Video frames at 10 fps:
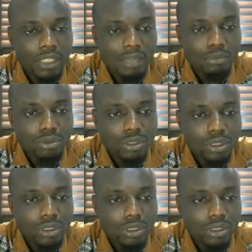to read
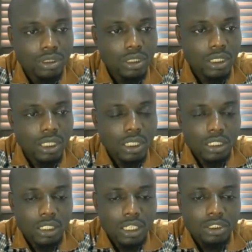this, the
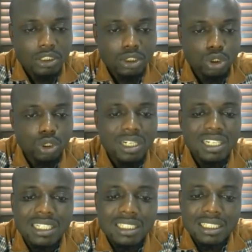next thing you should
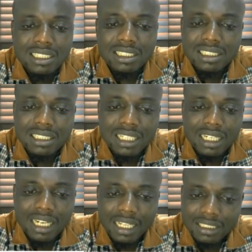click is
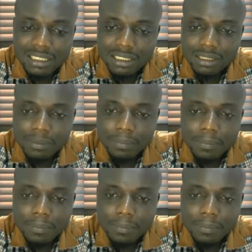next.